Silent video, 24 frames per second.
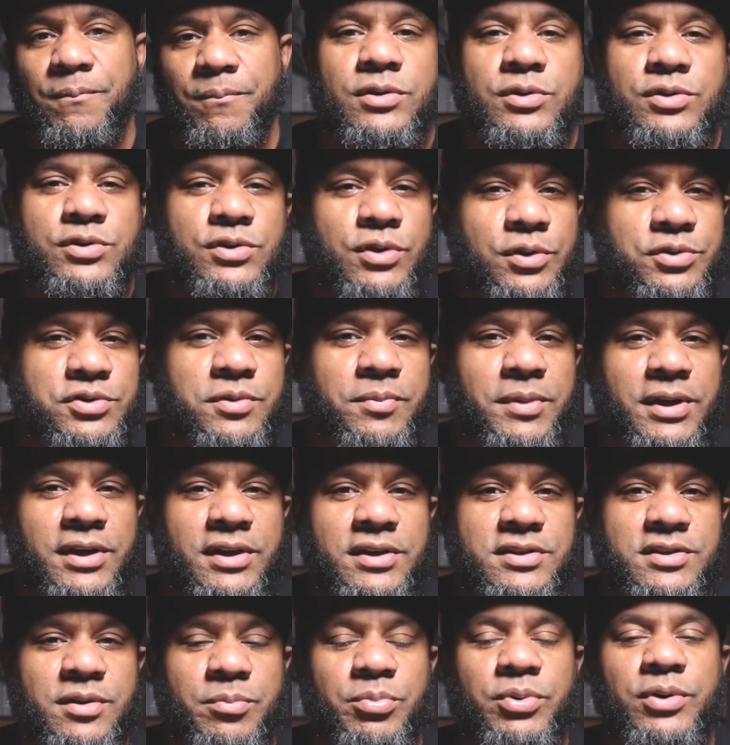So social media
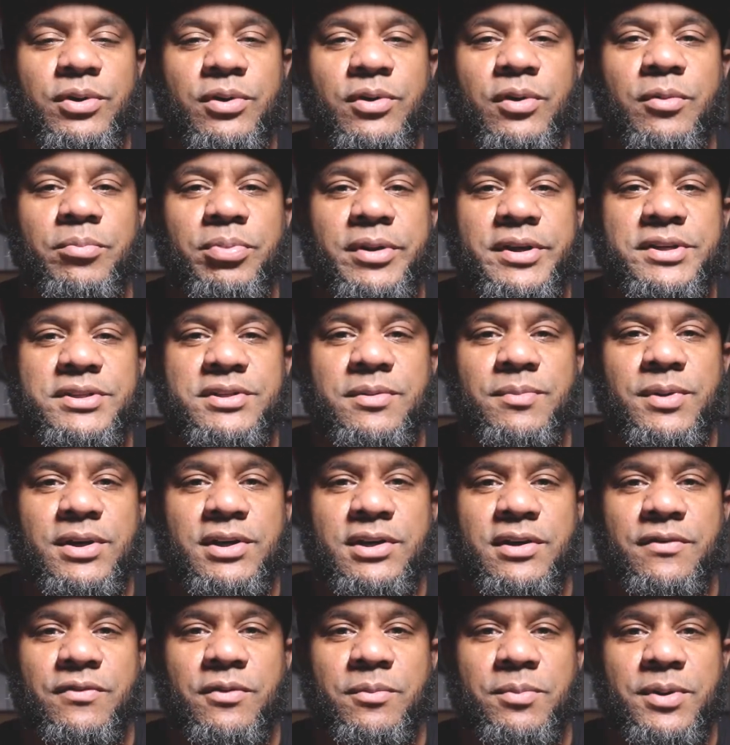is a pretty cool place to meet
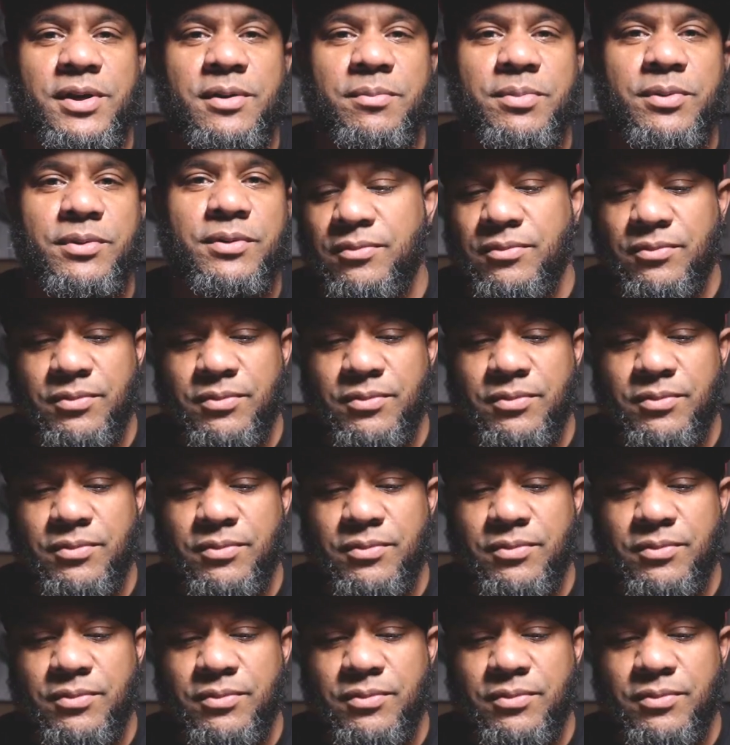different people.